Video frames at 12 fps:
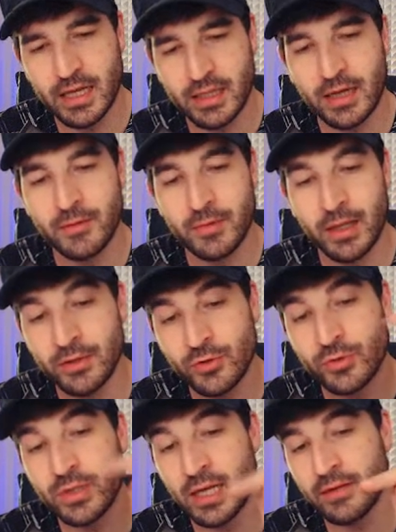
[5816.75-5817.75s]
I'll do that
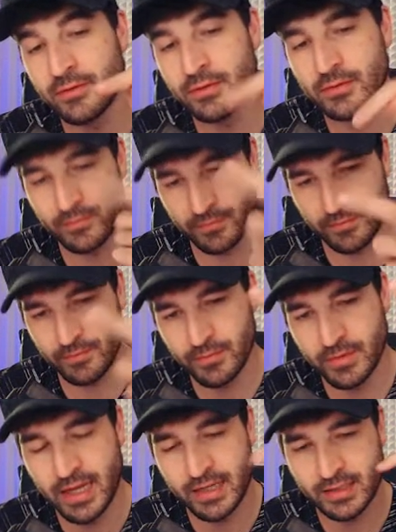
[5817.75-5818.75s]
next
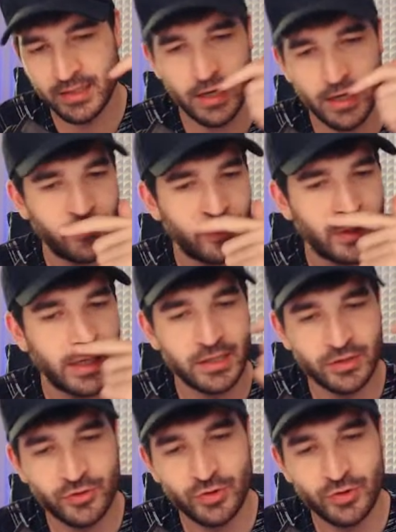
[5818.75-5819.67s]
time for the next stream.